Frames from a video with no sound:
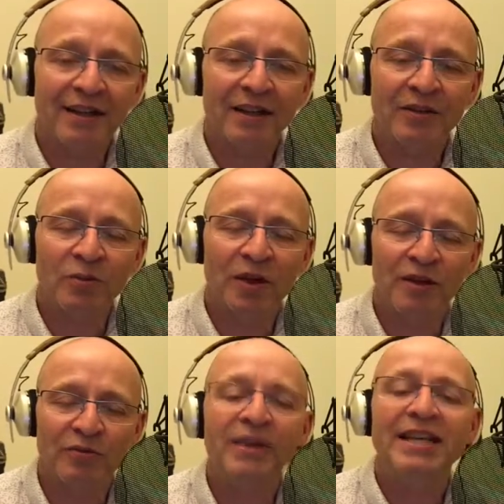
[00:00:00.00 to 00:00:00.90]
like the
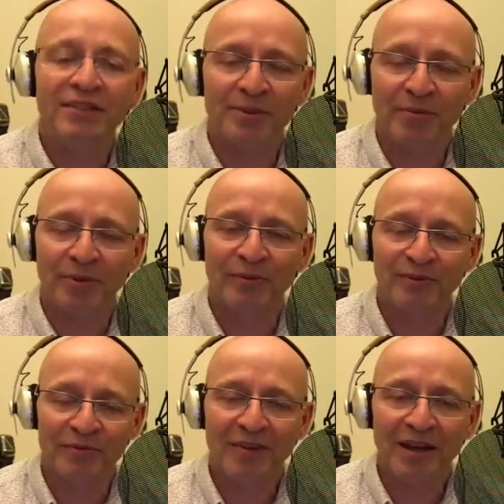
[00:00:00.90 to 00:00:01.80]
word reasonable
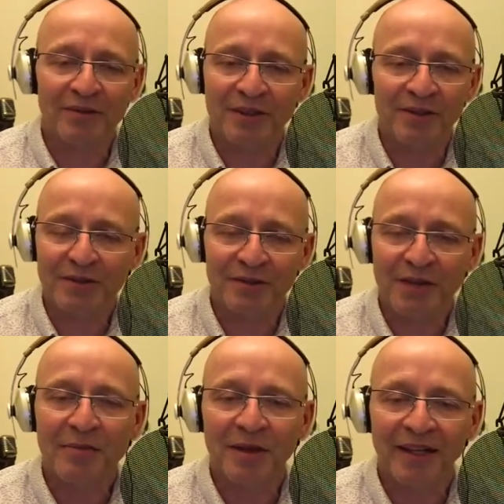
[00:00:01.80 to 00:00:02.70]
goes into
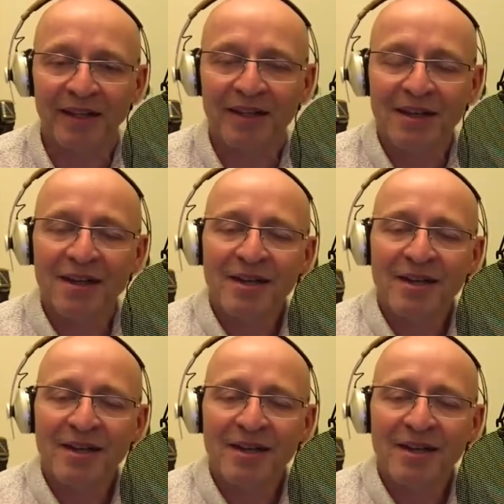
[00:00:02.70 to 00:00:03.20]
so many